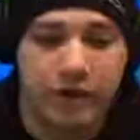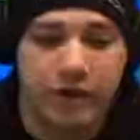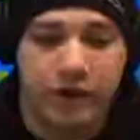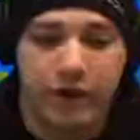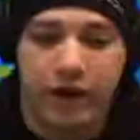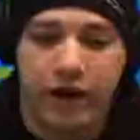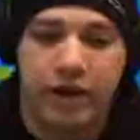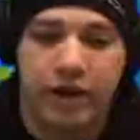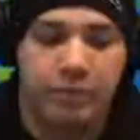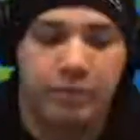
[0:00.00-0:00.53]
you, man. All
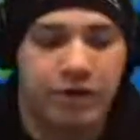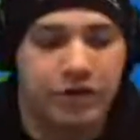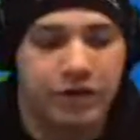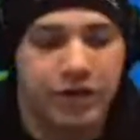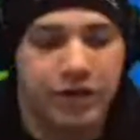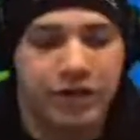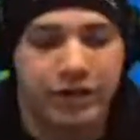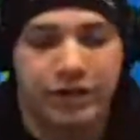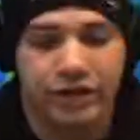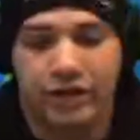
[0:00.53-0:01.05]
right, I
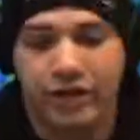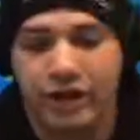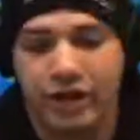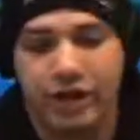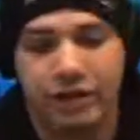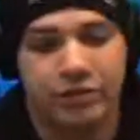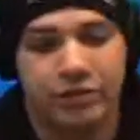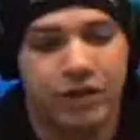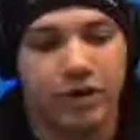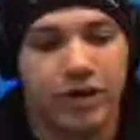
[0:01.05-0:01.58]
appreciate the
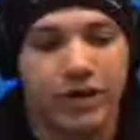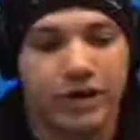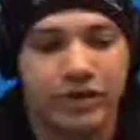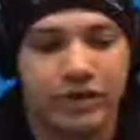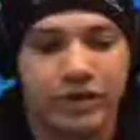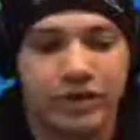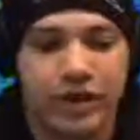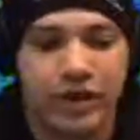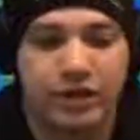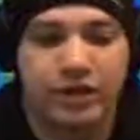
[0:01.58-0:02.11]
call. I'm sorry I
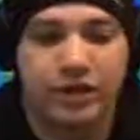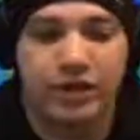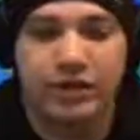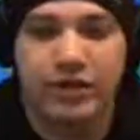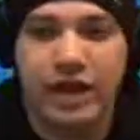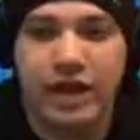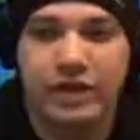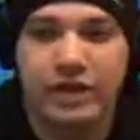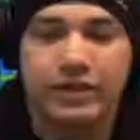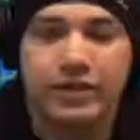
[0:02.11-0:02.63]
couldn't talk to you. If
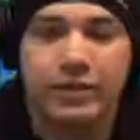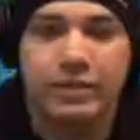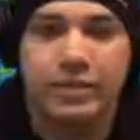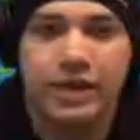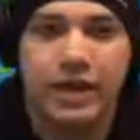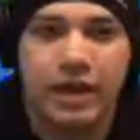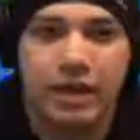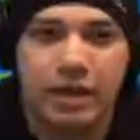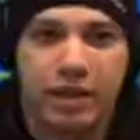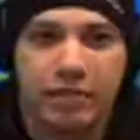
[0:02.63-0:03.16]
that is the
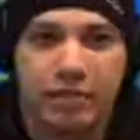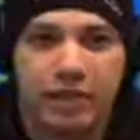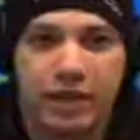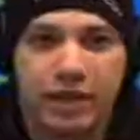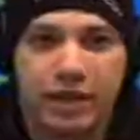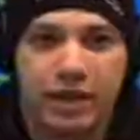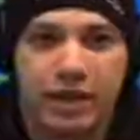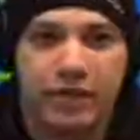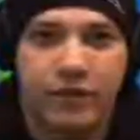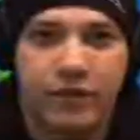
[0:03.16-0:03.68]
BL I'm
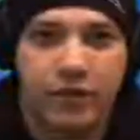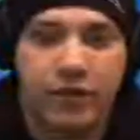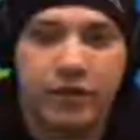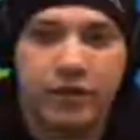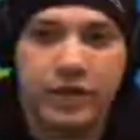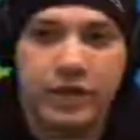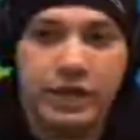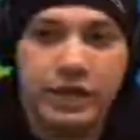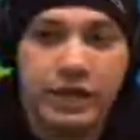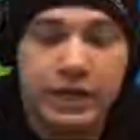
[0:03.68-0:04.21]
thinking of,
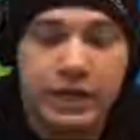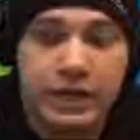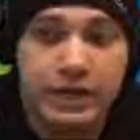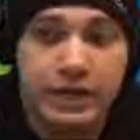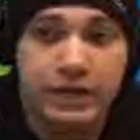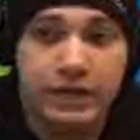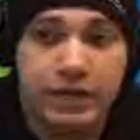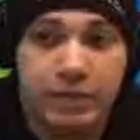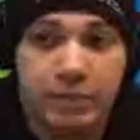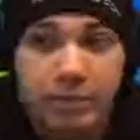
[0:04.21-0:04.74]
folks,
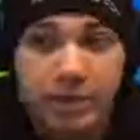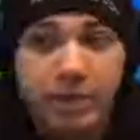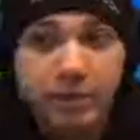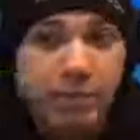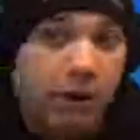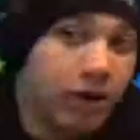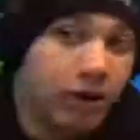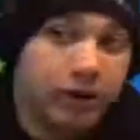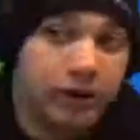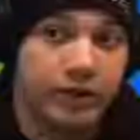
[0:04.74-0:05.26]
he's a big
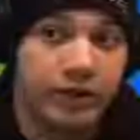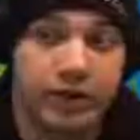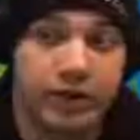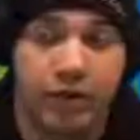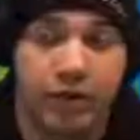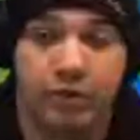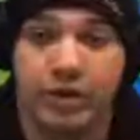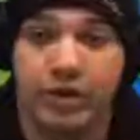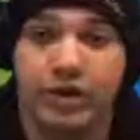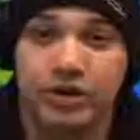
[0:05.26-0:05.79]
part of this
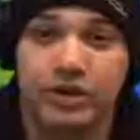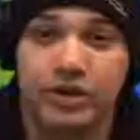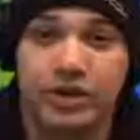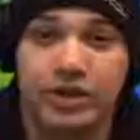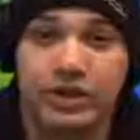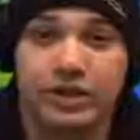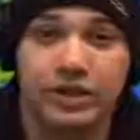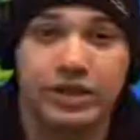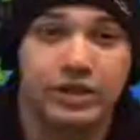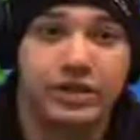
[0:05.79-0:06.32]
operation.
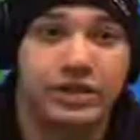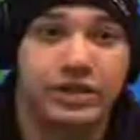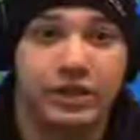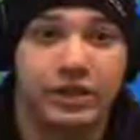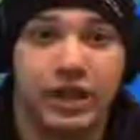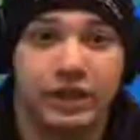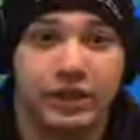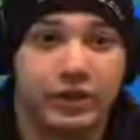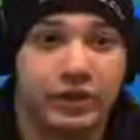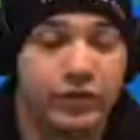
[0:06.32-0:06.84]
He sends us a
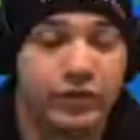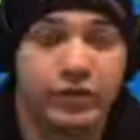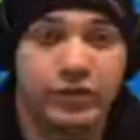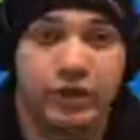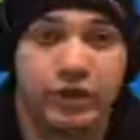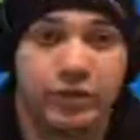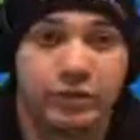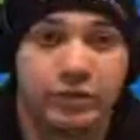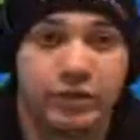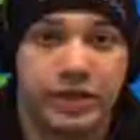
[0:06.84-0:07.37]
lot of news
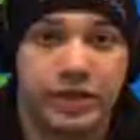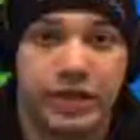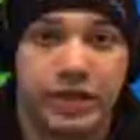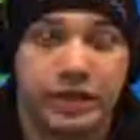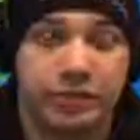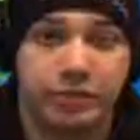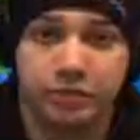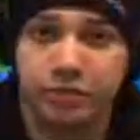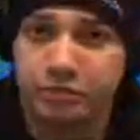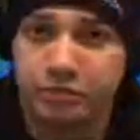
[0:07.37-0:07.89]
clips,
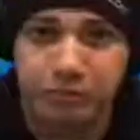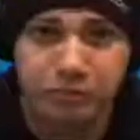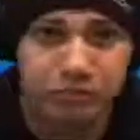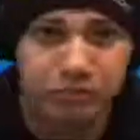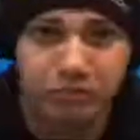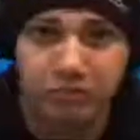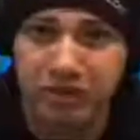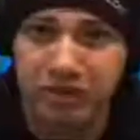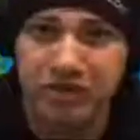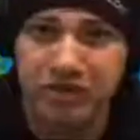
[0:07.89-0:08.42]
uh,
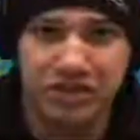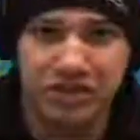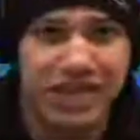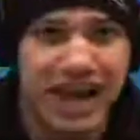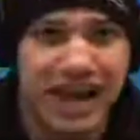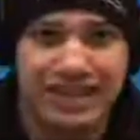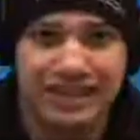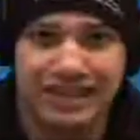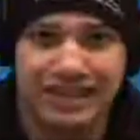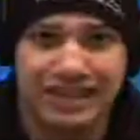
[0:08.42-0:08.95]

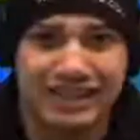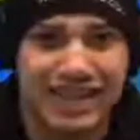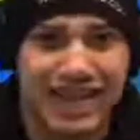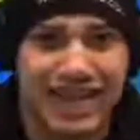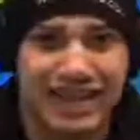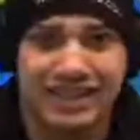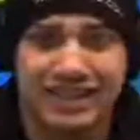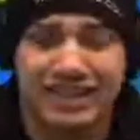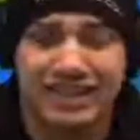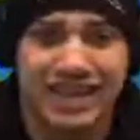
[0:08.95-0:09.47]
stacks and
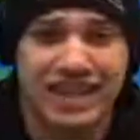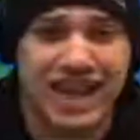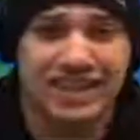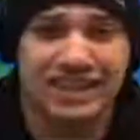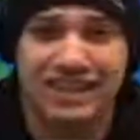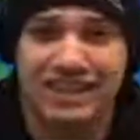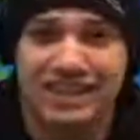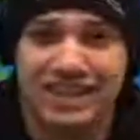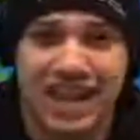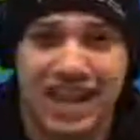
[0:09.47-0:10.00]
stacks and
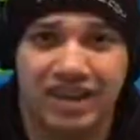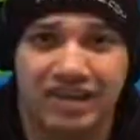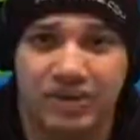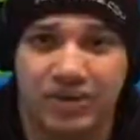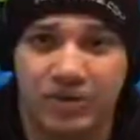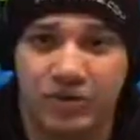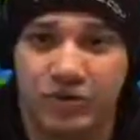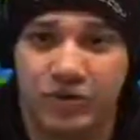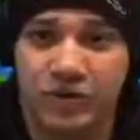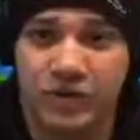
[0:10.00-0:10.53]
stacks and stacks of
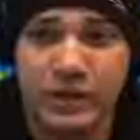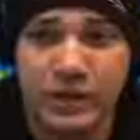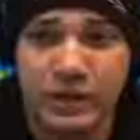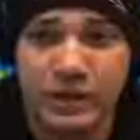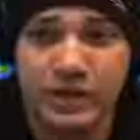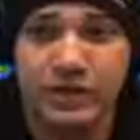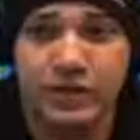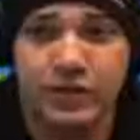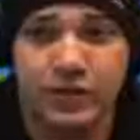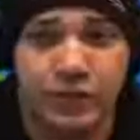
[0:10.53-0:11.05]
news.
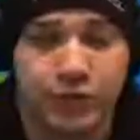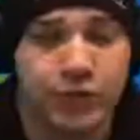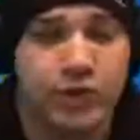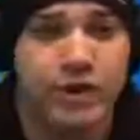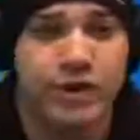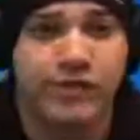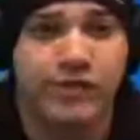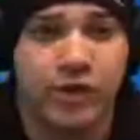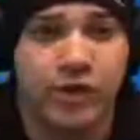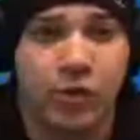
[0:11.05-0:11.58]
He's a true
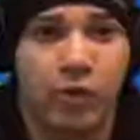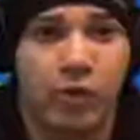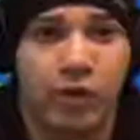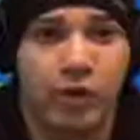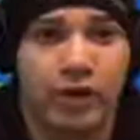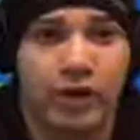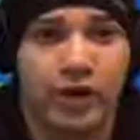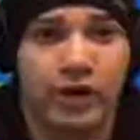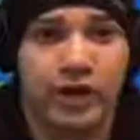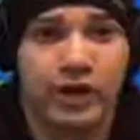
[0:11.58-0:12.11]
info
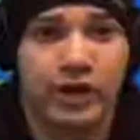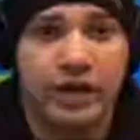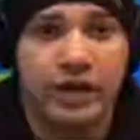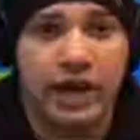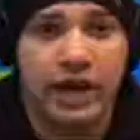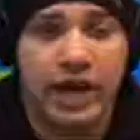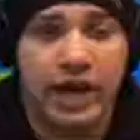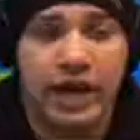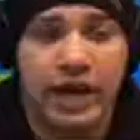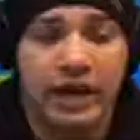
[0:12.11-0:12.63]
warrior,
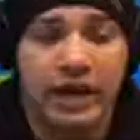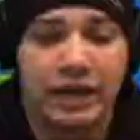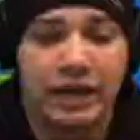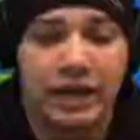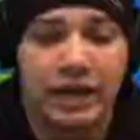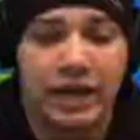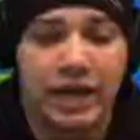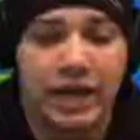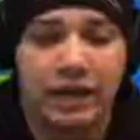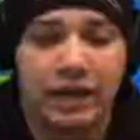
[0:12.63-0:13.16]

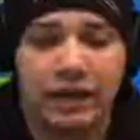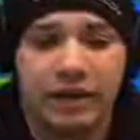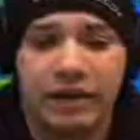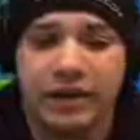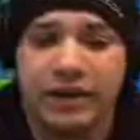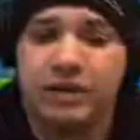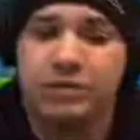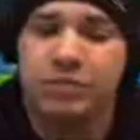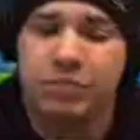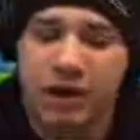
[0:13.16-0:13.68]
and uh,
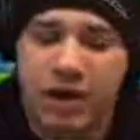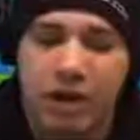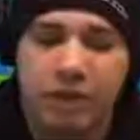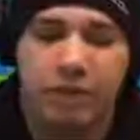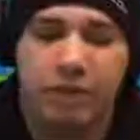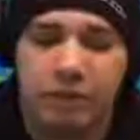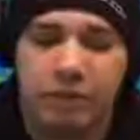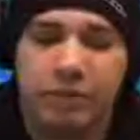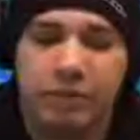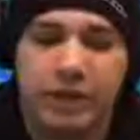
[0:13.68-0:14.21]
it's
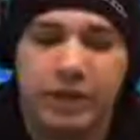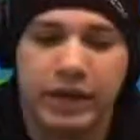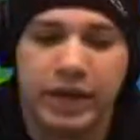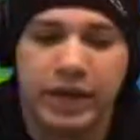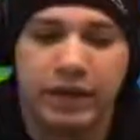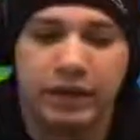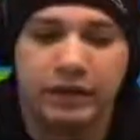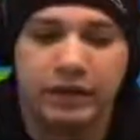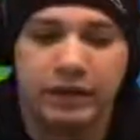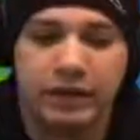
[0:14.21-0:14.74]
probably
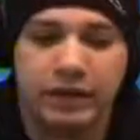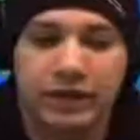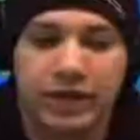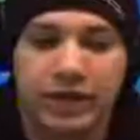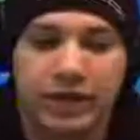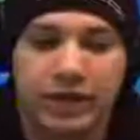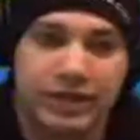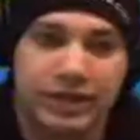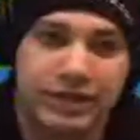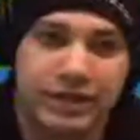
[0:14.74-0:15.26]
BL. It, it